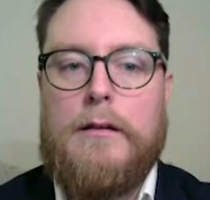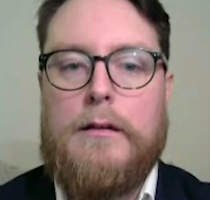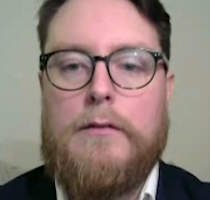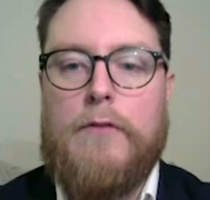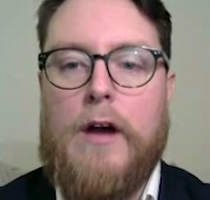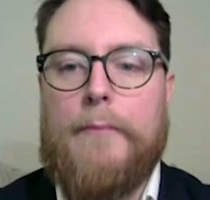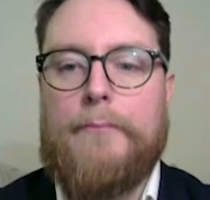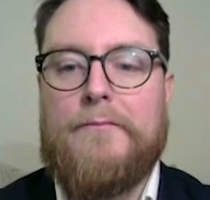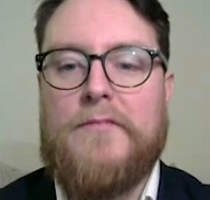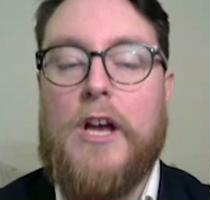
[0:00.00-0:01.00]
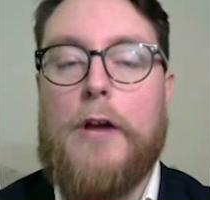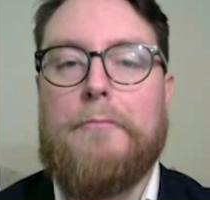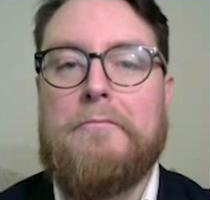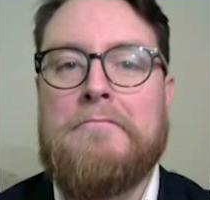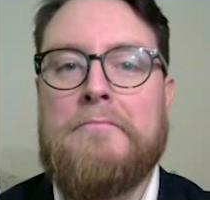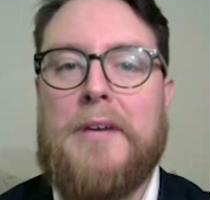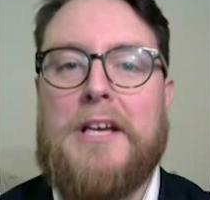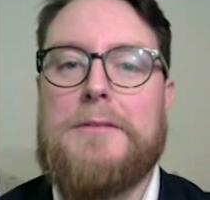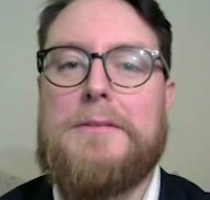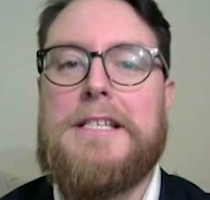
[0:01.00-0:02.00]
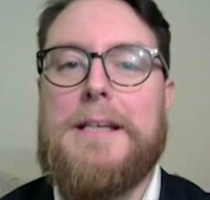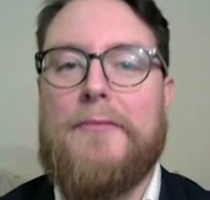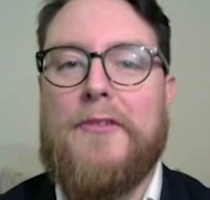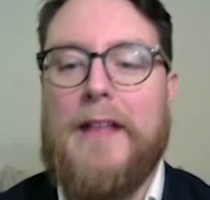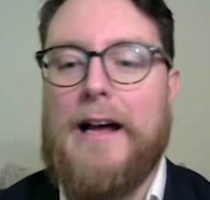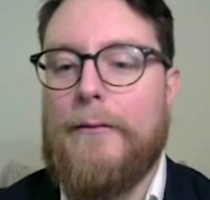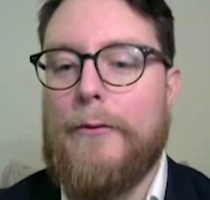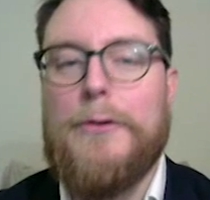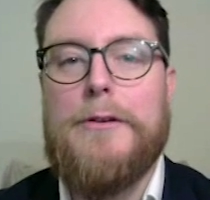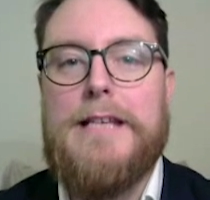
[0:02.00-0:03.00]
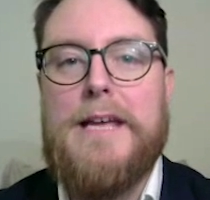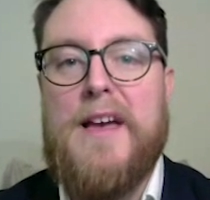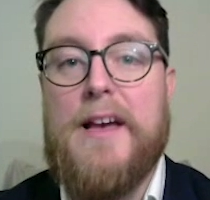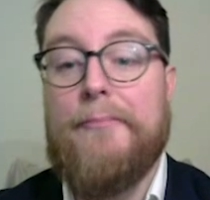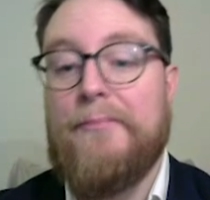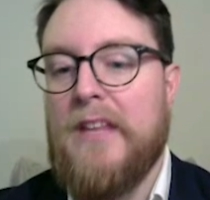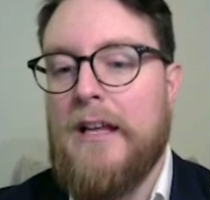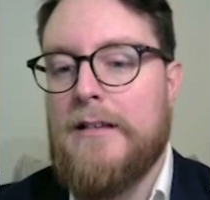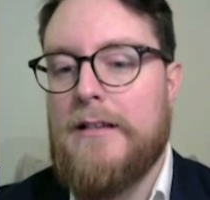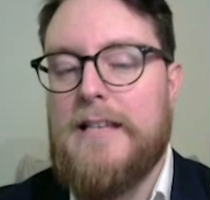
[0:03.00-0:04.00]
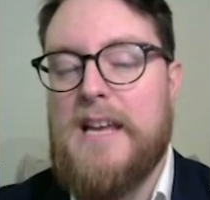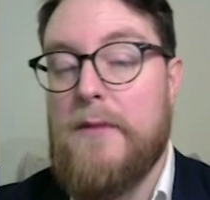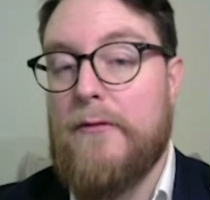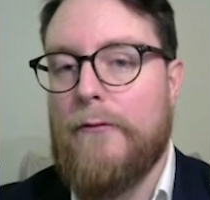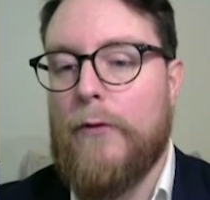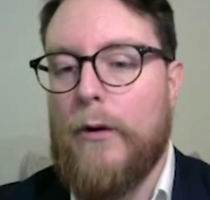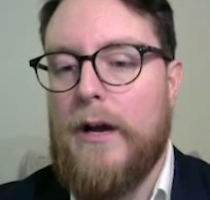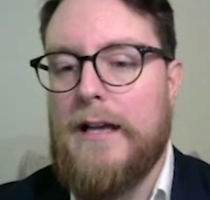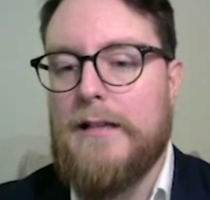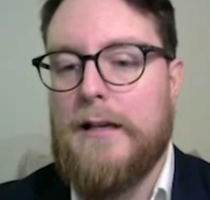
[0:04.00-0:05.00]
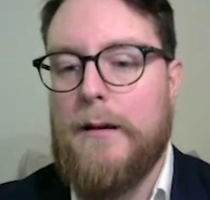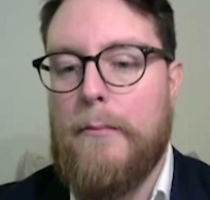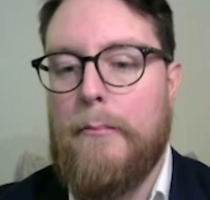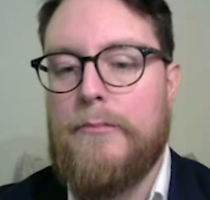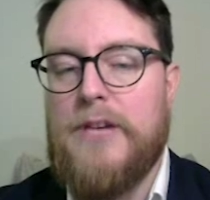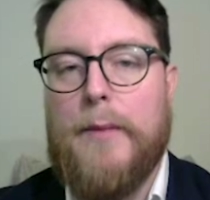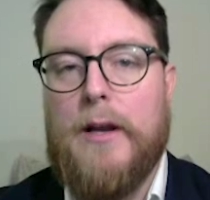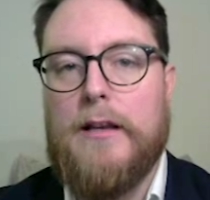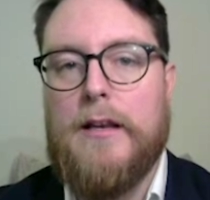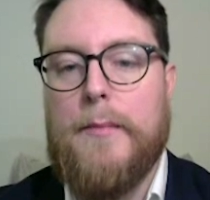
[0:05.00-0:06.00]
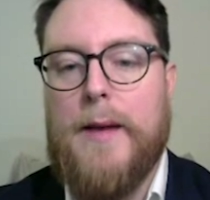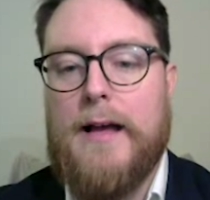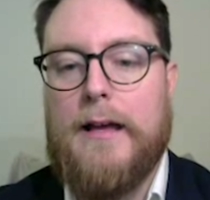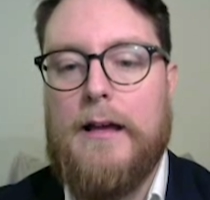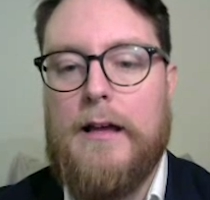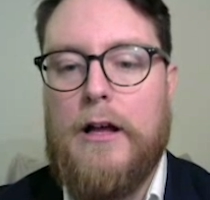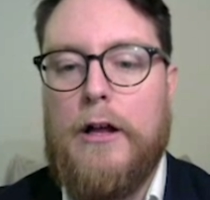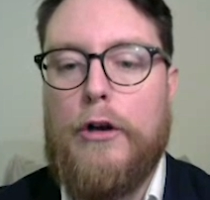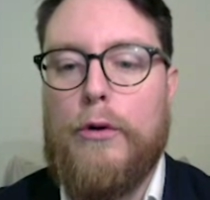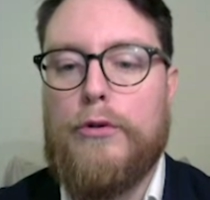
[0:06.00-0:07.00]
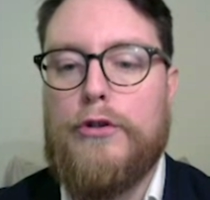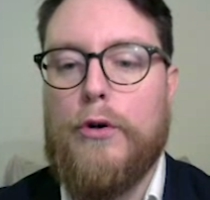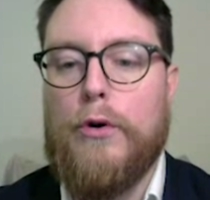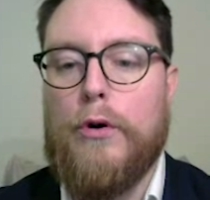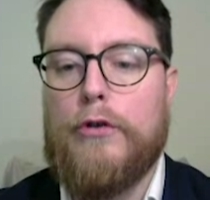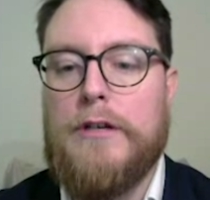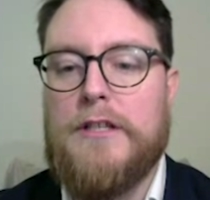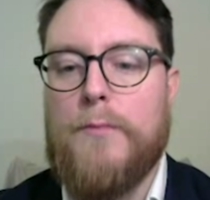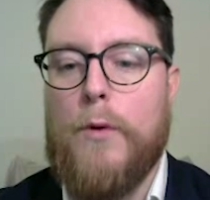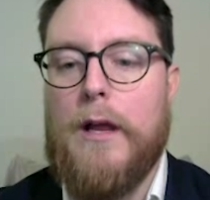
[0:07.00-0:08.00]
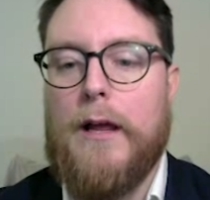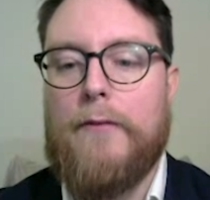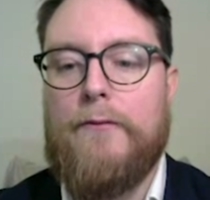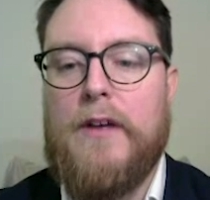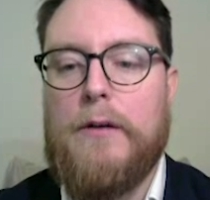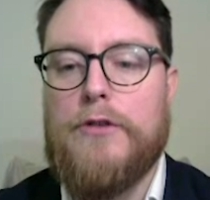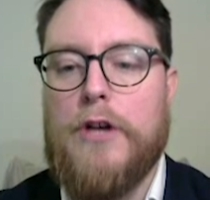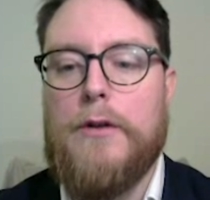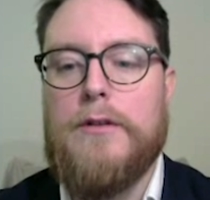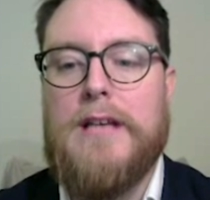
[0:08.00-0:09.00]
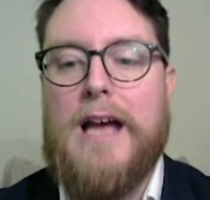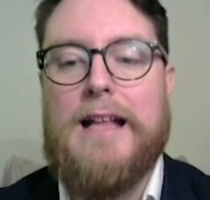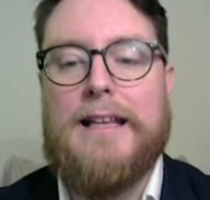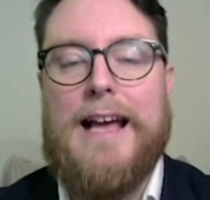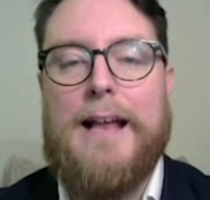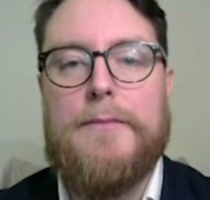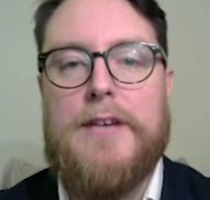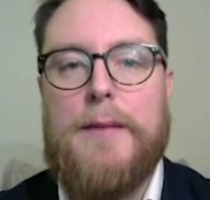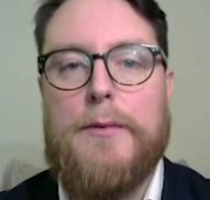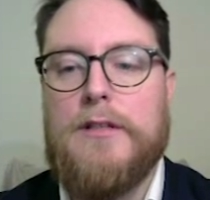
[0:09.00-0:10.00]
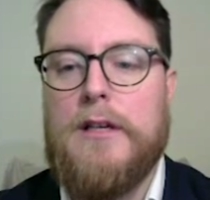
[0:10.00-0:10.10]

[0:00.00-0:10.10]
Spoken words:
Right. So, because to jump through that, we'll do the team here. So the team we've gone for is Jack Butland at the back, Luke Shaw, Chris Smalling, Phil Jones, and Callum Chambers.